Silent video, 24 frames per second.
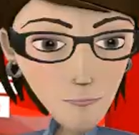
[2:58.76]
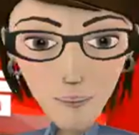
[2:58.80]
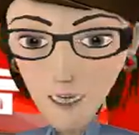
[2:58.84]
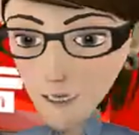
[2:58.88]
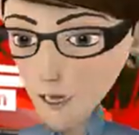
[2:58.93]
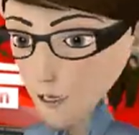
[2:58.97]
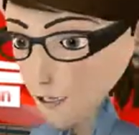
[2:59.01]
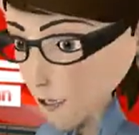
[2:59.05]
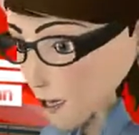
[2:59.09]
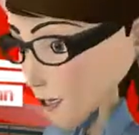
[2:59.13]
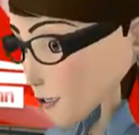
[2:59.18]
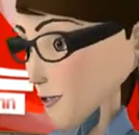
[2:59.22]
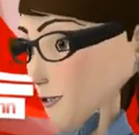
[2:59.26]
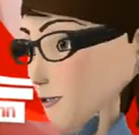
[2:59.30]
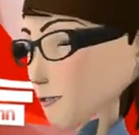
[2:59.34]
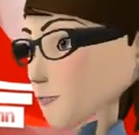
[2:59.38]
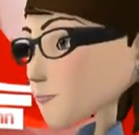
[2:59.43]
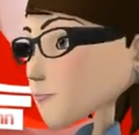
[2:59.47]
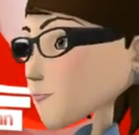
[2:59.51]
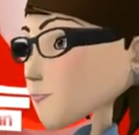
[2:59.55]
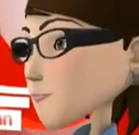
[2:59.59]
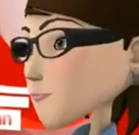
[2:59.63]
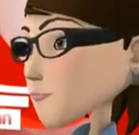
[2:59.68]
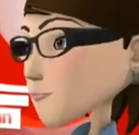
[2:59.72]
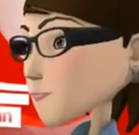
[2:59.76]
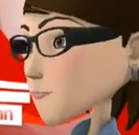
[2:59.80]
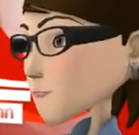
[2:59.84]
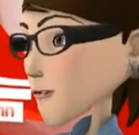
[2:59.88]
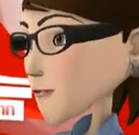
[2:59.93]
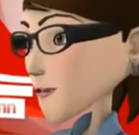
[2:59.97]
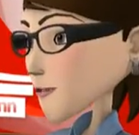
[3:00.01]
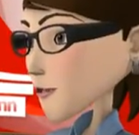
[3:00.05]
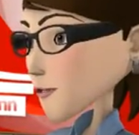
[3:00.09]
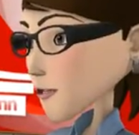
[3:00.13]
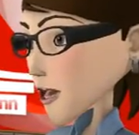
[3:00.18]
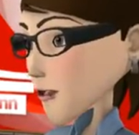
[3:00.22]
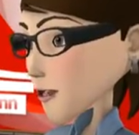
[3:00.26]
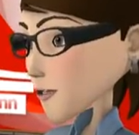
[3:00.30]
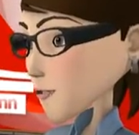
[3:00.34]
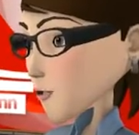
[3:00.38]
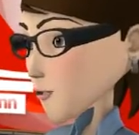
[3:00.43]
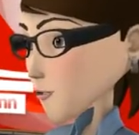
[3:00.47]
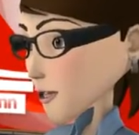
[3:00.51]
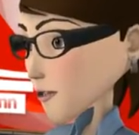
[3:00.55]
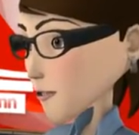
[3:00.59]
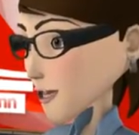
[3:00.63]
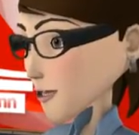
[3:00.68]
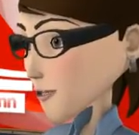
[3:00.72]
Great. But how
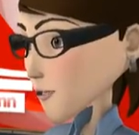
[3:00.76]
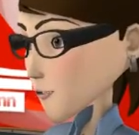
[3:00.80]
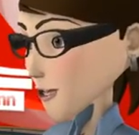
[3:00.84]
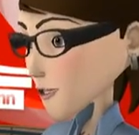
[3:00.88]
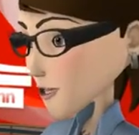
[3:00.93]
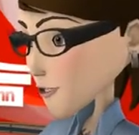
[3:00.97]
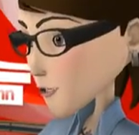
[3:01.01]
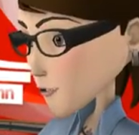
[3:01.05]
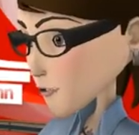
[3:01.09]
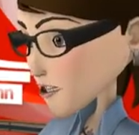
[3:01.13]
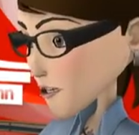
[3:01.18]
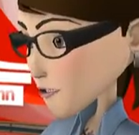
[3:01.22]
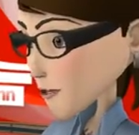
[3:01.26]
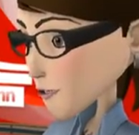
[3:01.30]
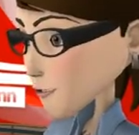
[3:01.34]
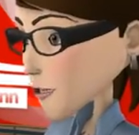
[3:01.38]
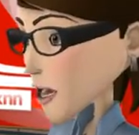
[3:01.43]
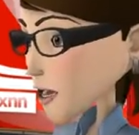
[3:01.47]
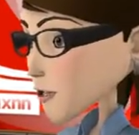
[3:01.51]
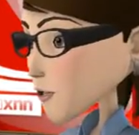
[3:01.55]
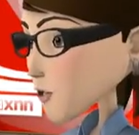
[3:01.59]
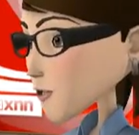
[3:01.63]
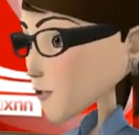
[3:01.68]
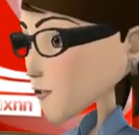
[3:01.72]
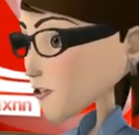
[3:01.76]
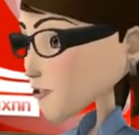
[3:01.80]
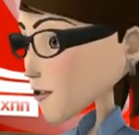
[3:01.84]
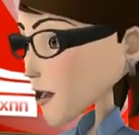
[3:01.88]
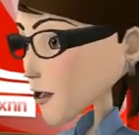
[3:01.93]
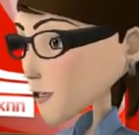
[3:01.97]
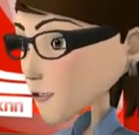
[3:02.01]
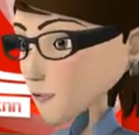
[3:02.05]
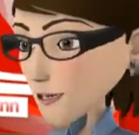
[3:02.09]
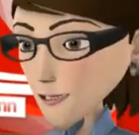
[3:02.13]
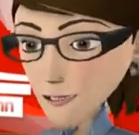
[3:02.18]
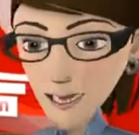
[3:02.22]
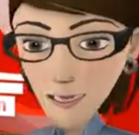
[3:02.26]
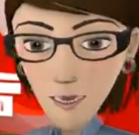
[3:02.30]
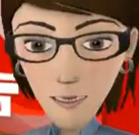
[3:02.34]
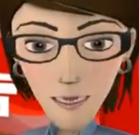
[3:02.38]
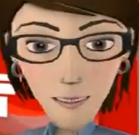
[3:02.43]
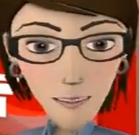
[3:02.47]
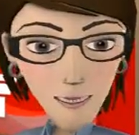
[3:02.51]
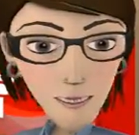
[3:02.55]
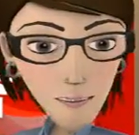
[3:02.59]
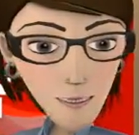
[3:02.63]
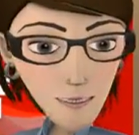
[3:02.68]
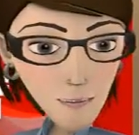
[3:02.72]
much does it all cost, and also can I
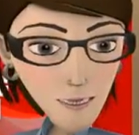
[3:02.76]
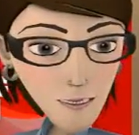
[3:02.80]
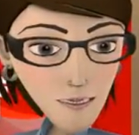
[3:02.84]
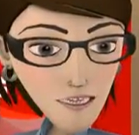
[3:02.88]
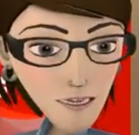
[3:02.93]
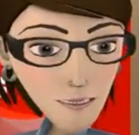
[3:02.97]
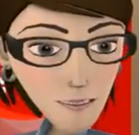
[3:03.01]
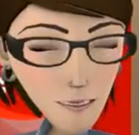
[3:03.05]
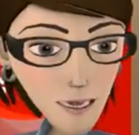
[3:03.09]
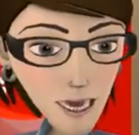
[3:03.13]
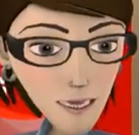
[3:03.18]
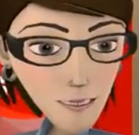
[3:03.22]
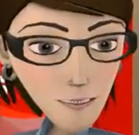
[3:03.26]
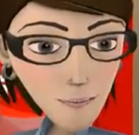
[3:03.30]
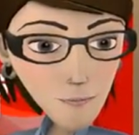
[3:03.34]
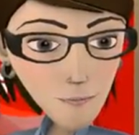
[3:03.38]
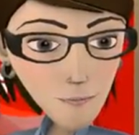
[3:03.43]
rent it instead?